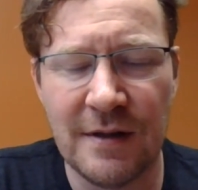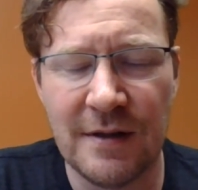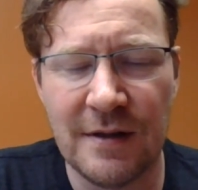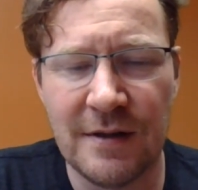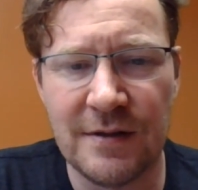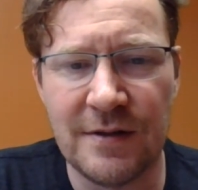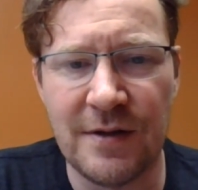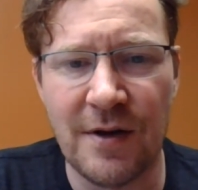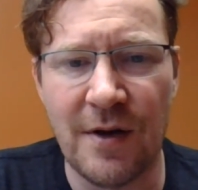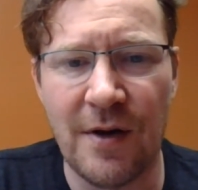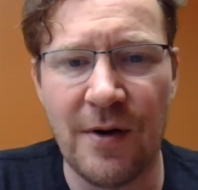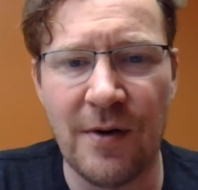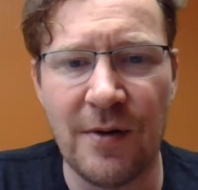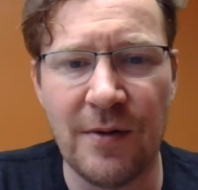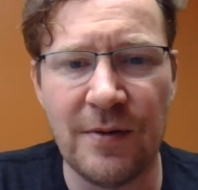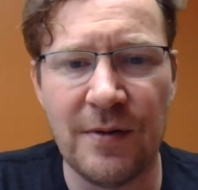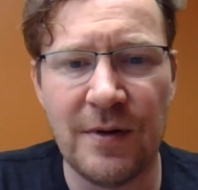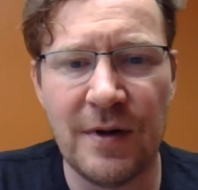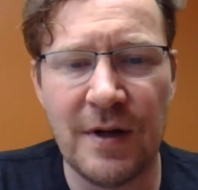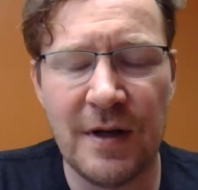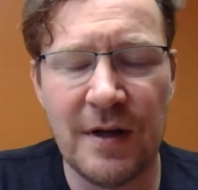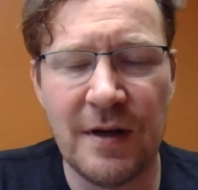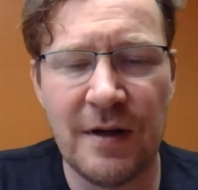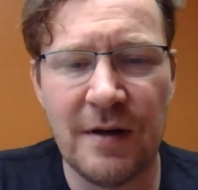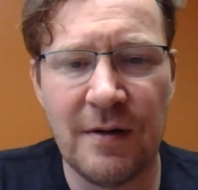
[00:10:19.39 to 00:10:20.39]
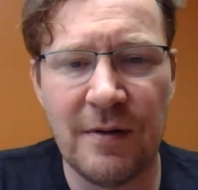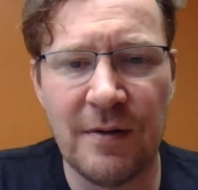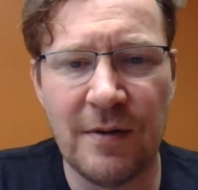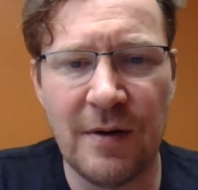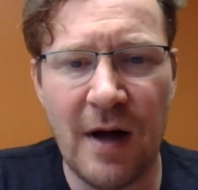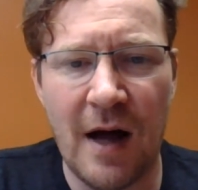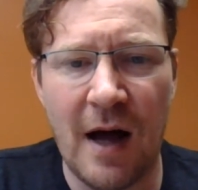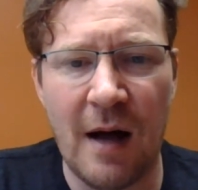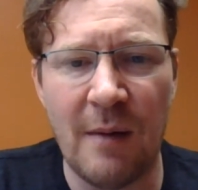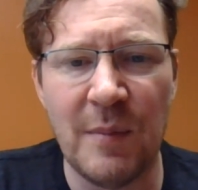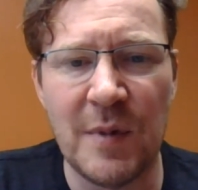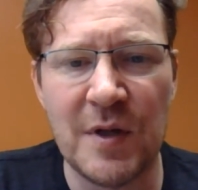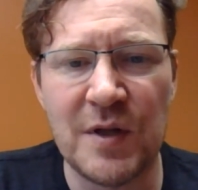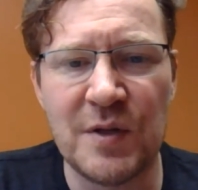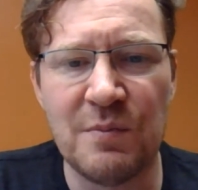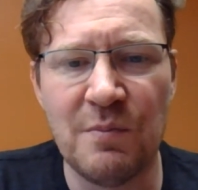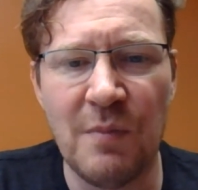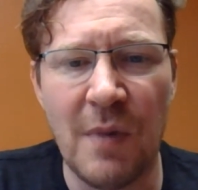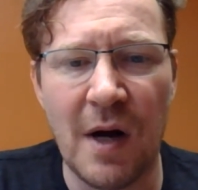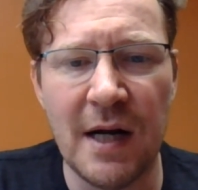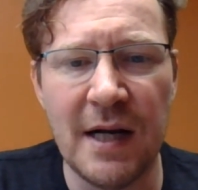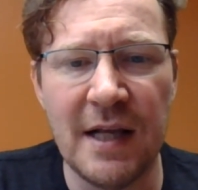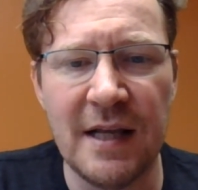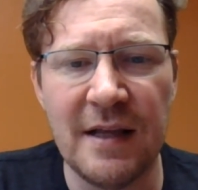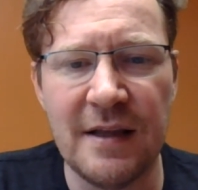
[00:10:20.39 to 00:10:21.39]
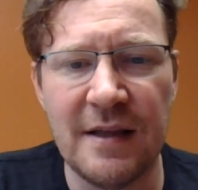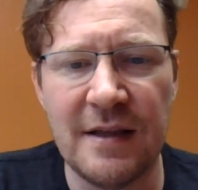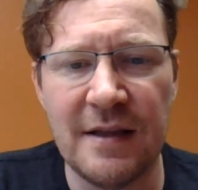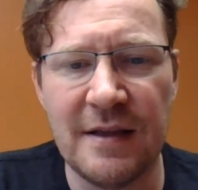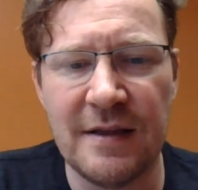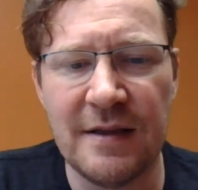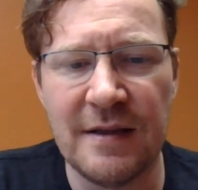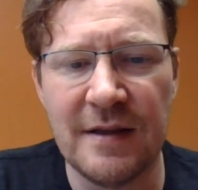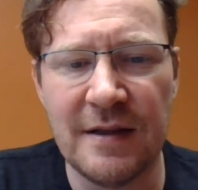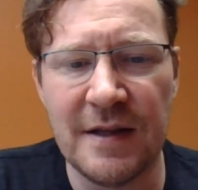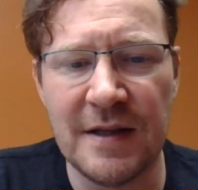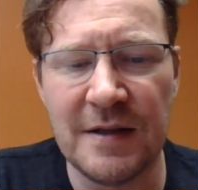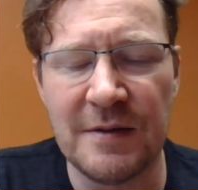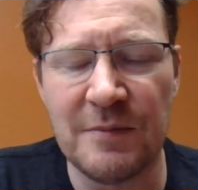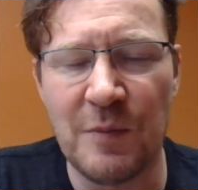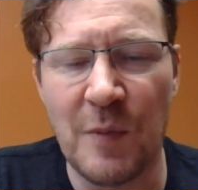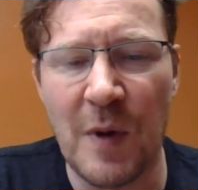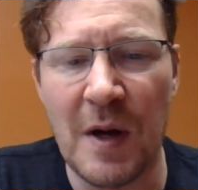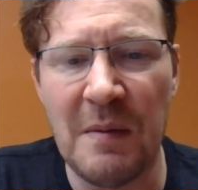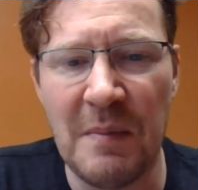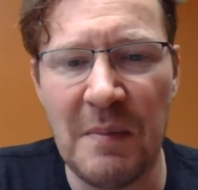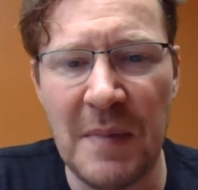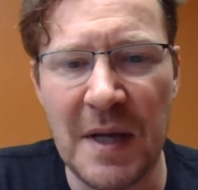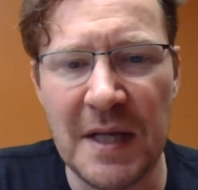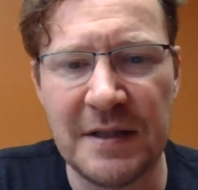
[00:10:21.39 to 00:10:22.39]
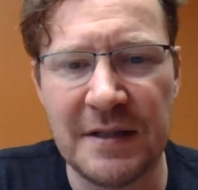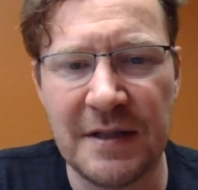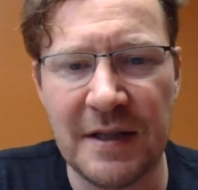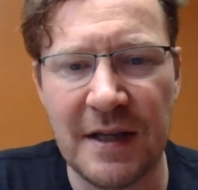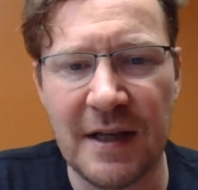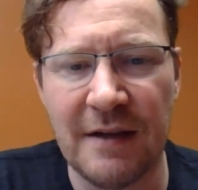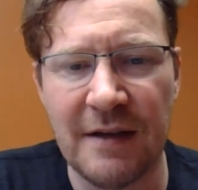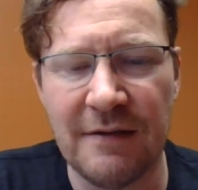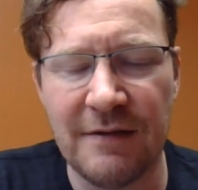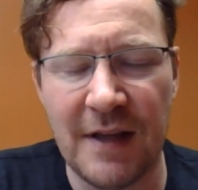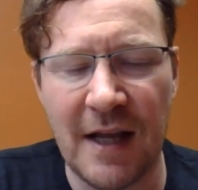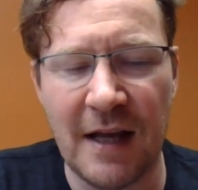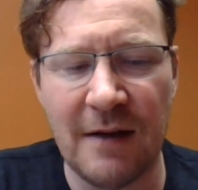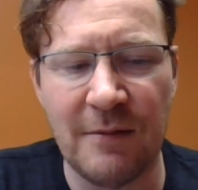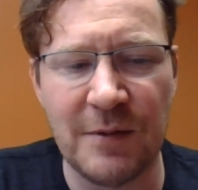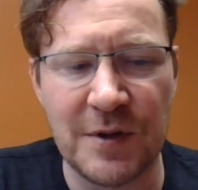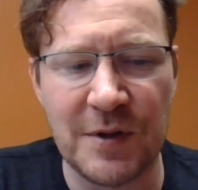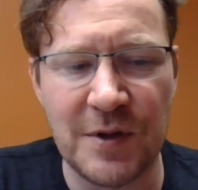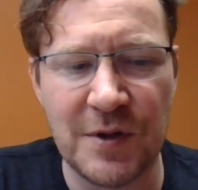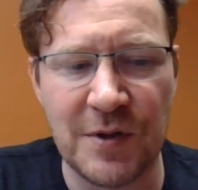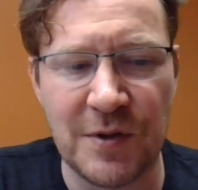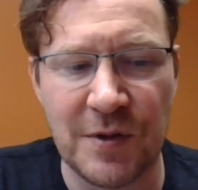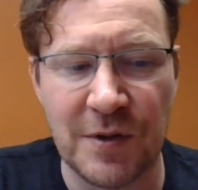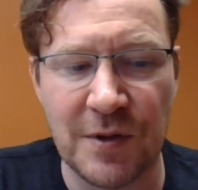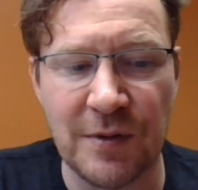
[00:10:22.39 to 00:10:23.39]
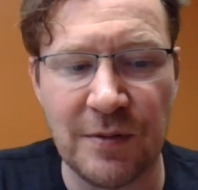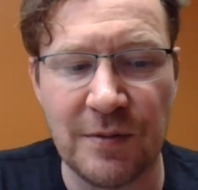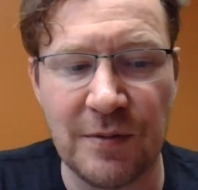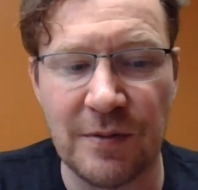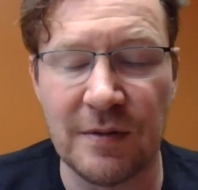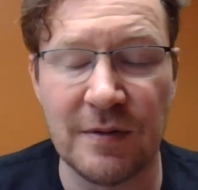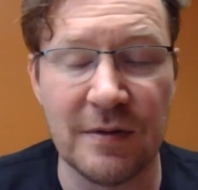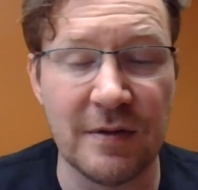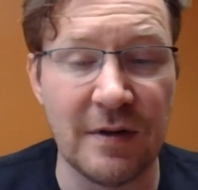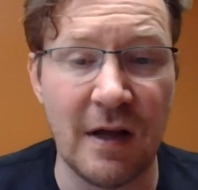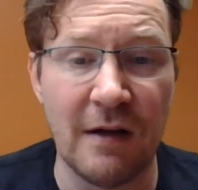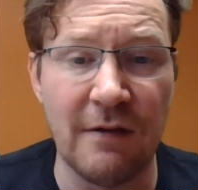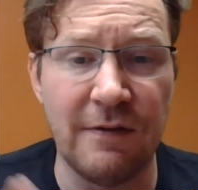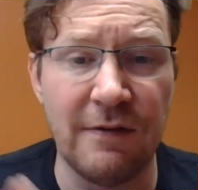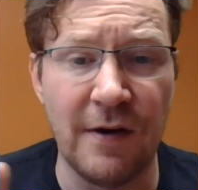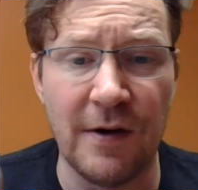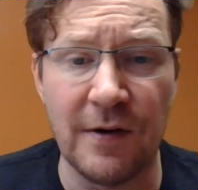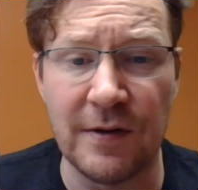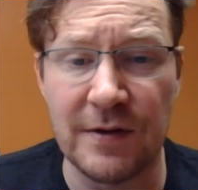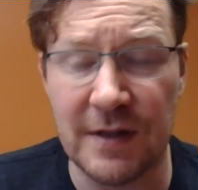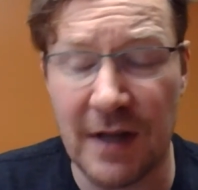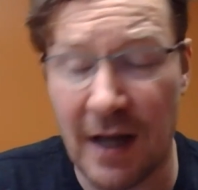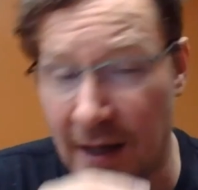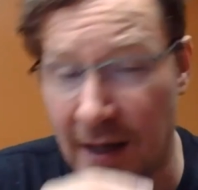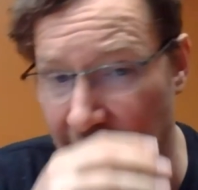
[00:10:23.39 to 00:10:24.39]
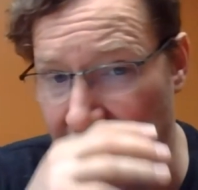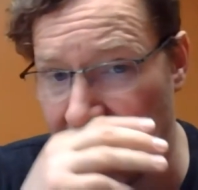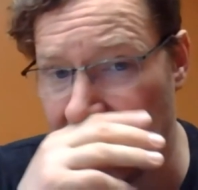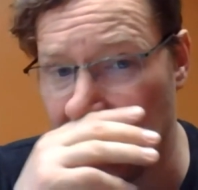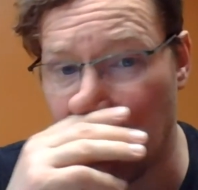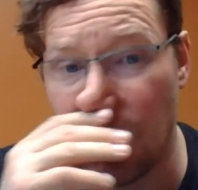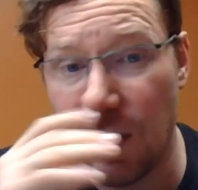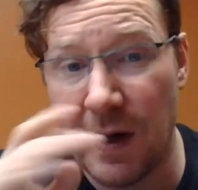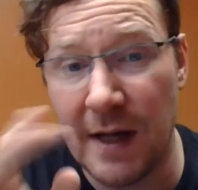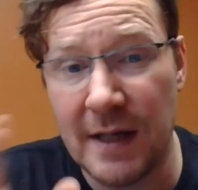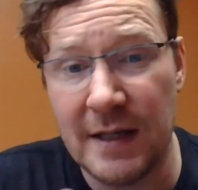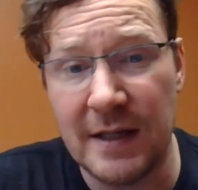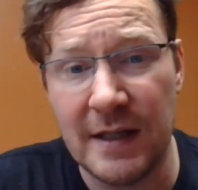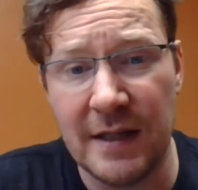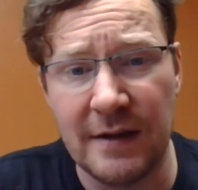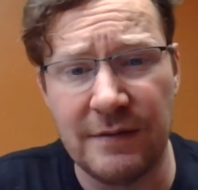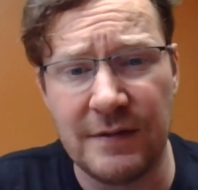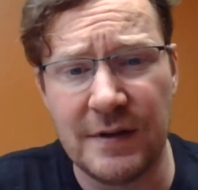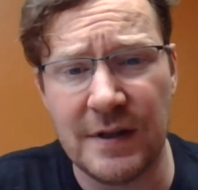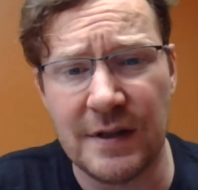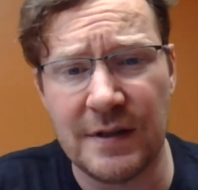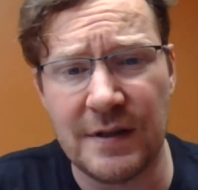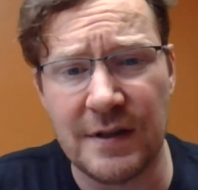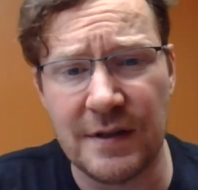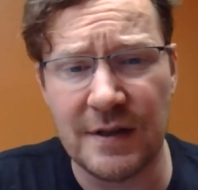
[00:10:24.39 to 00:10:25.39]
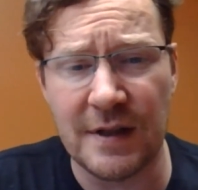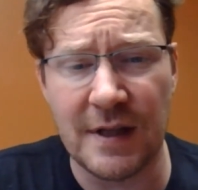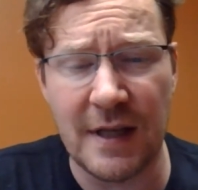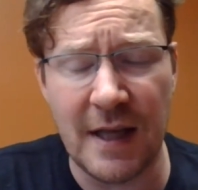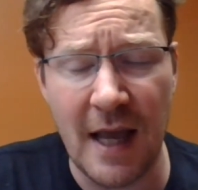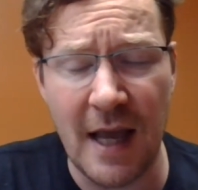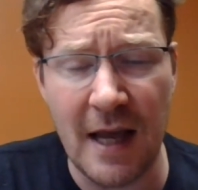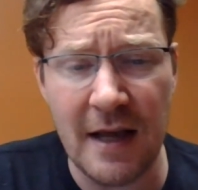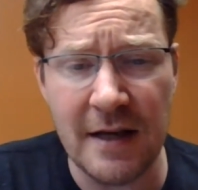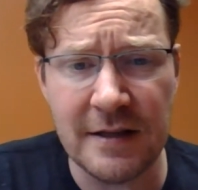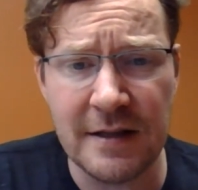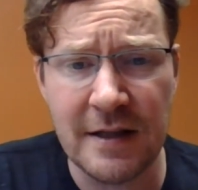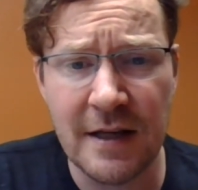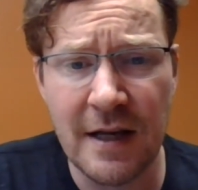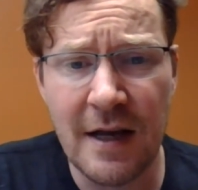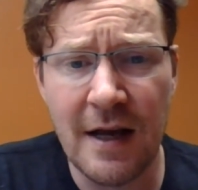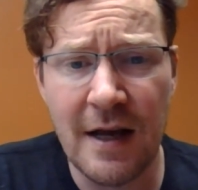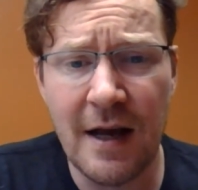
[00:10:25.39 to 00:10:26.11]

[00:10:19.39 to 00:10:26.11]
So how much money it went missing if that was true? Now, folks, I have no idea if this is the case.